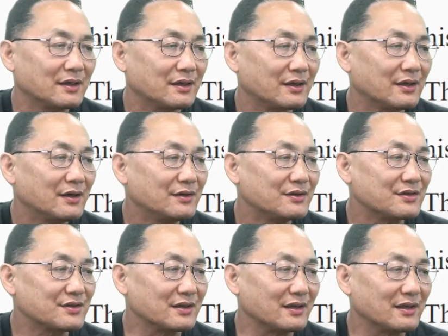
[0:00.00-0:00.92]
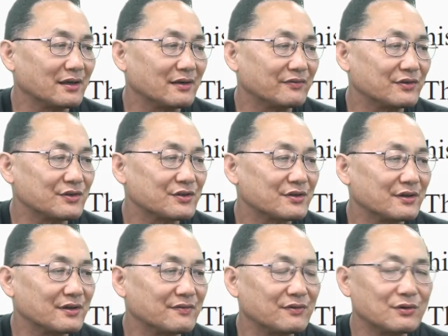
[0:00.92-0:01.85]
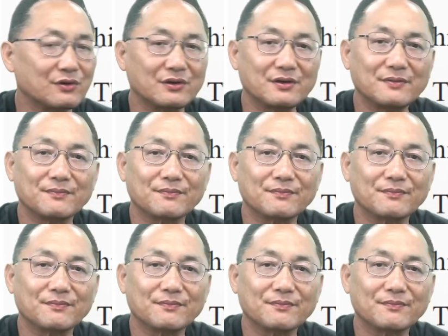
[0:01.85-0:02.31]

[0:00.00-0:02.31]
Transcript: Here you see, verse 34,